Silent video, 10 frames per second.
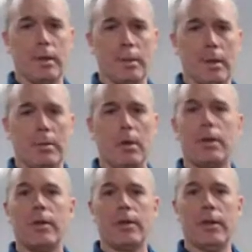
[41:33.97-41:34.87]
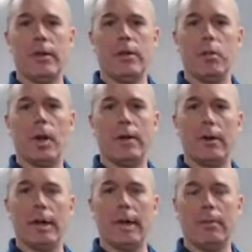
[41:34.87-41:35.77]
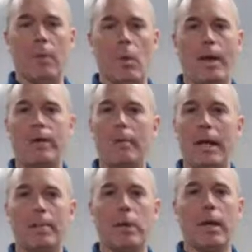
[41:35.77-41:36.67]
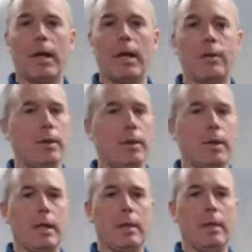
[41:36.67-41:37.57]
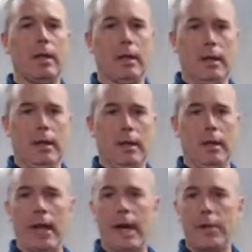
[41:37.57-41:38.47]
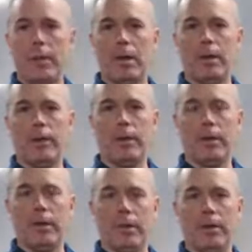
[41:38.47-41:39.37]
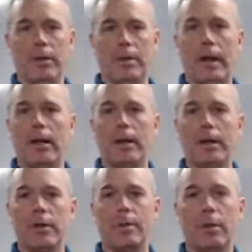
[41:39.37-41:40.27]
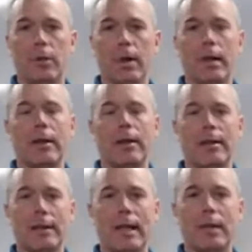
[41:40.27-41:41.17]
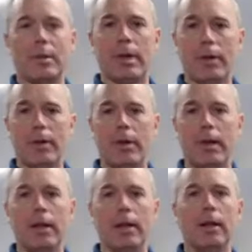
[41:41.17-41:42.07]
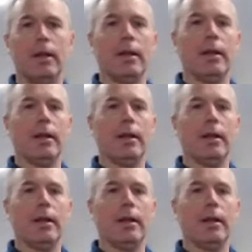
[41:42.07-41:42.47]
There's going to be emergencies, water main breaks. Keeping the hospitals and the municipalities up and running are going to take priority.